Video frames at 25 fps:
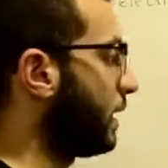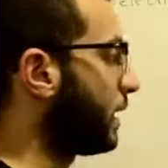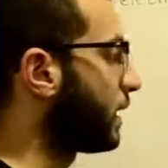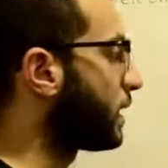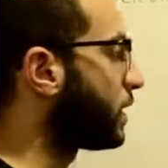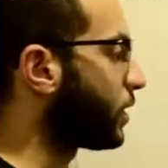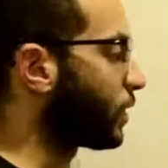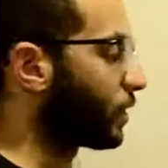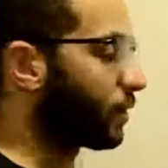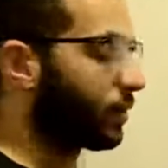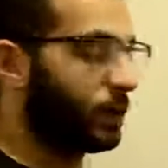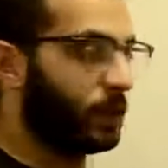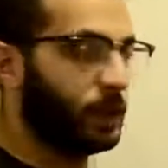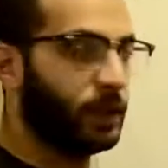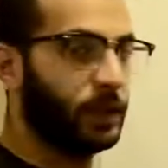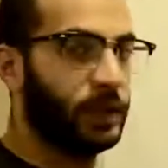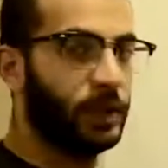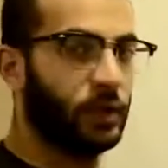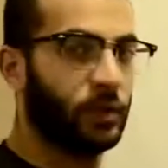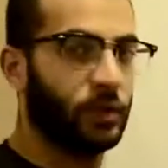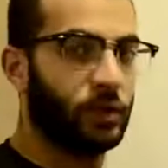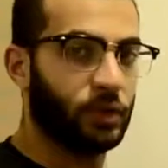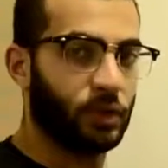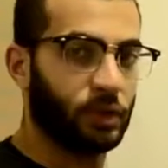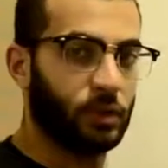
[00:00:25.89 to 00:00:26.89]
electrically
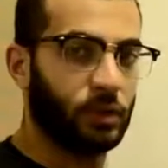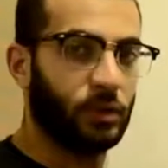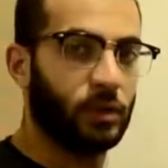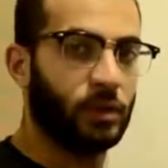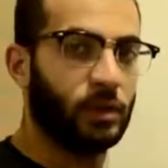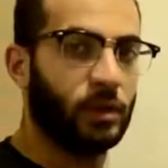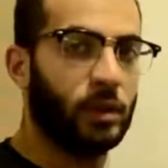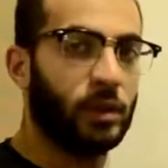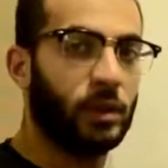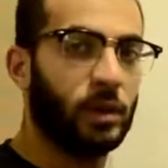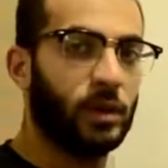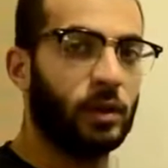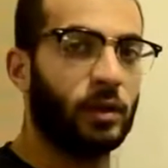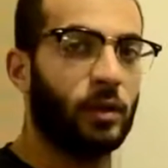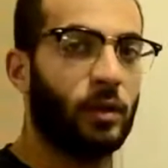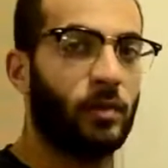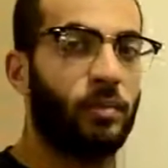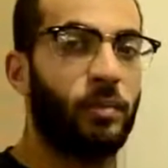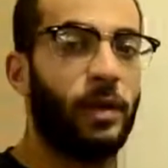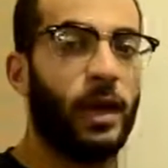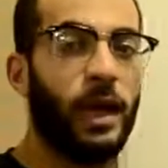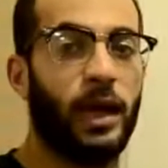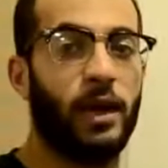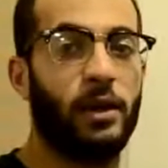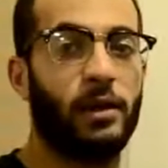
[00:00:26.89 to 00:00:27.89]
neutral,
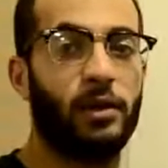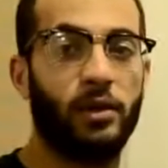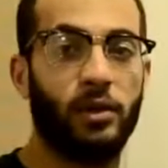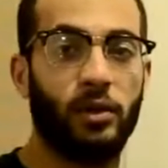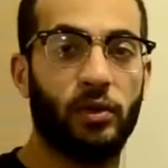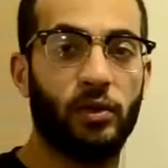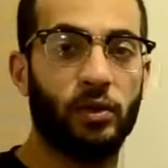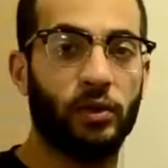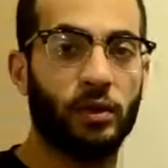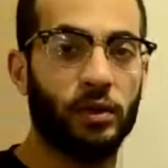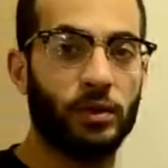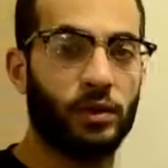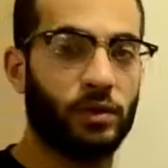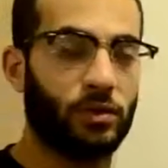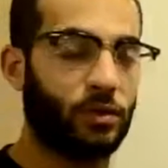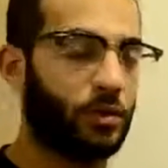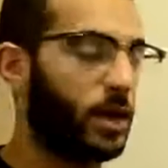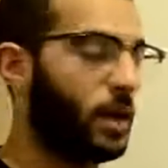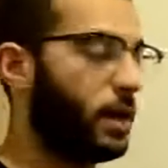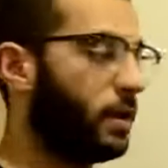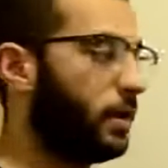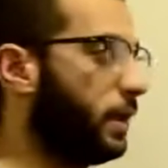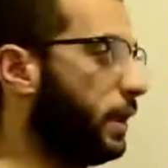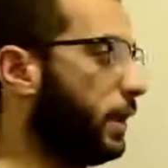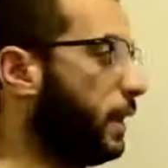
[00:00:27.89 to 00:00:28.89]
compared to the
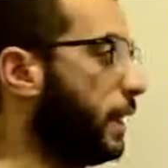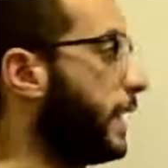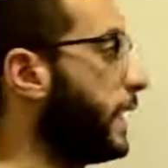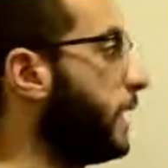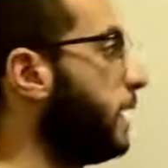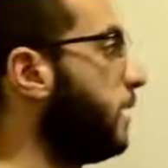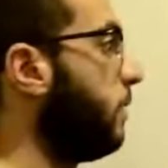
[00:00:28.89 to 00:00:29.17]
surrounding